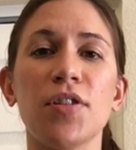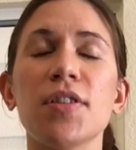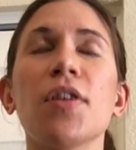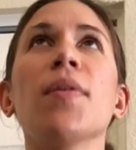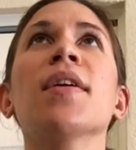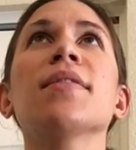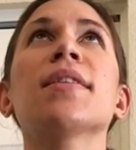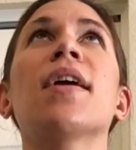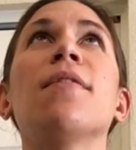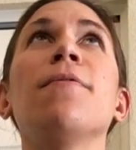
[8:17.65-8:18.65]
Just going
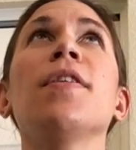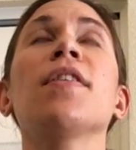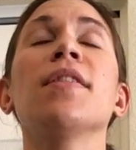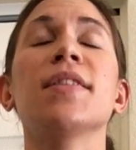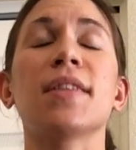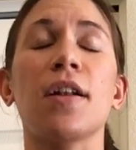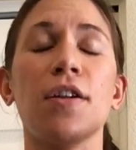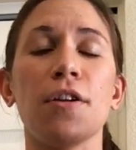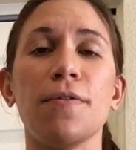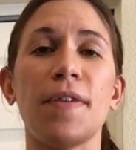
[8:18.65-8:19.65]
outside and feeling the sun
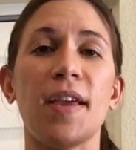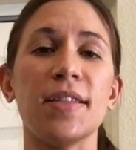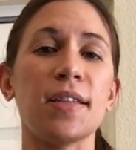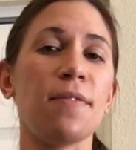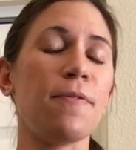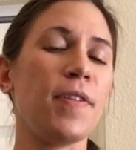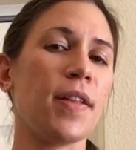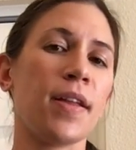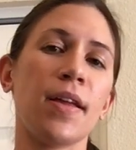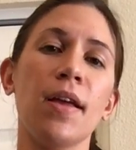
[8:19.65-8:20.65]
on your face and
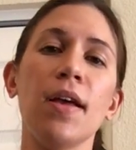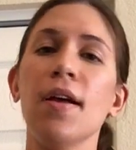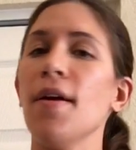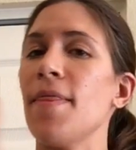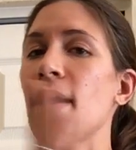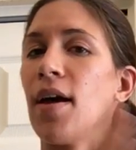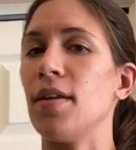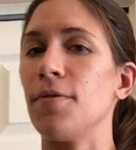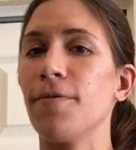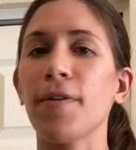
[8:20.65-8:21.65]
feeling
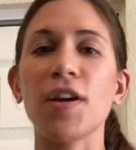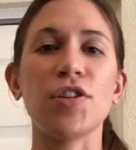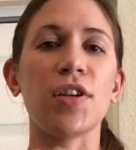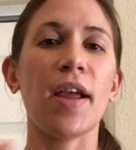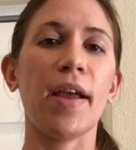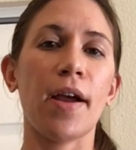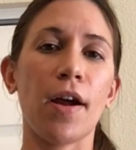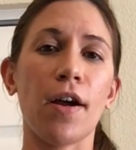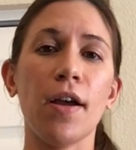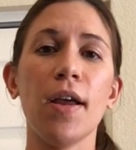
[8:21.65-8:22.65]
that fresh
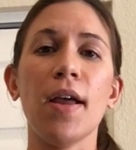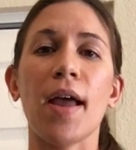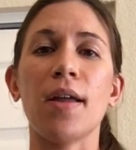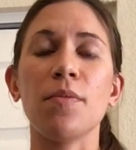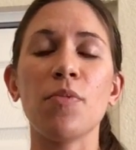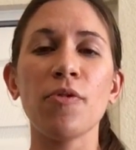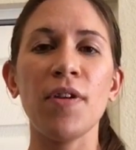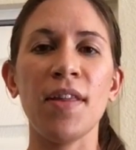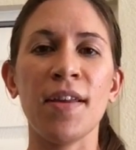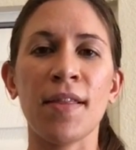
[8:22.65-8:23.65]
air and
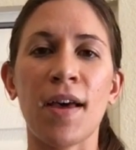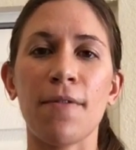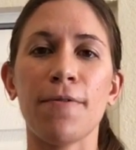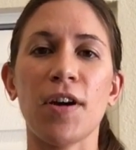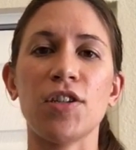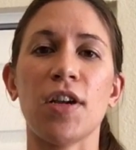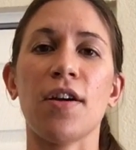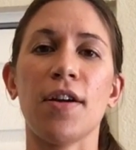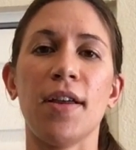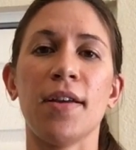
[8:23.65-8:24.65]
breathing that fresh
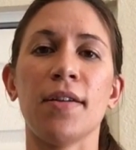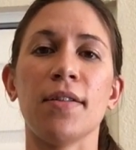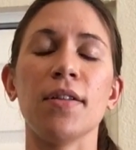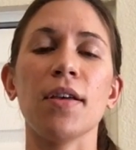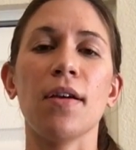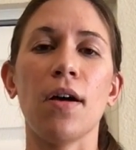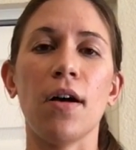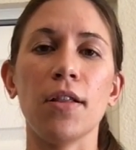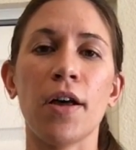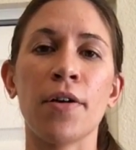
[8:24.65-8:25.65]
air in
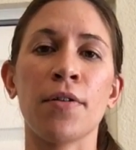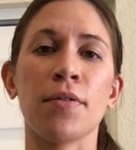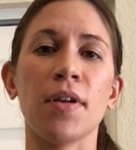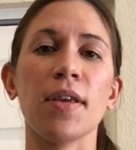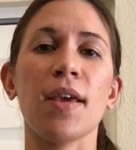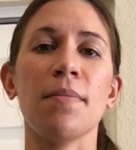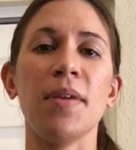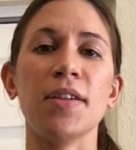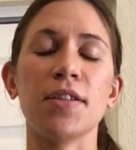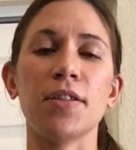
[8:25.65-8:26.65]
alone can
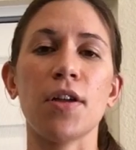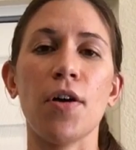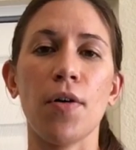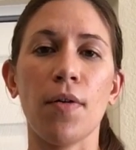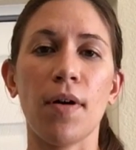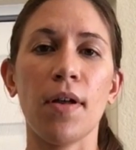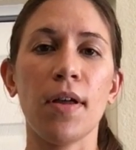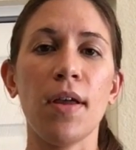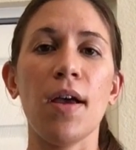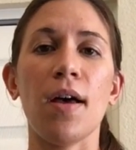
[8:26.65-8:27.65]
be so
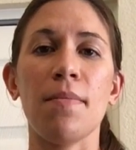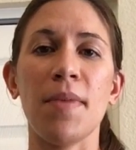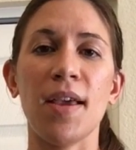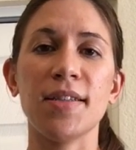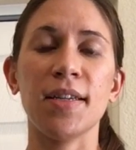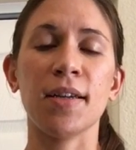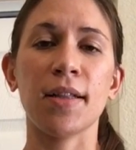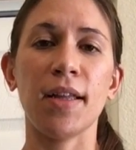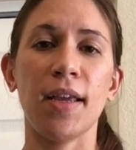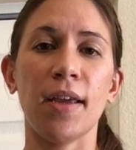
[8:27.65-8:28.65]

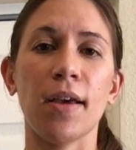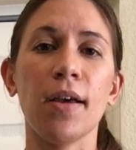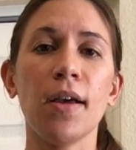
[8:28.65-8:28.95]
amazingly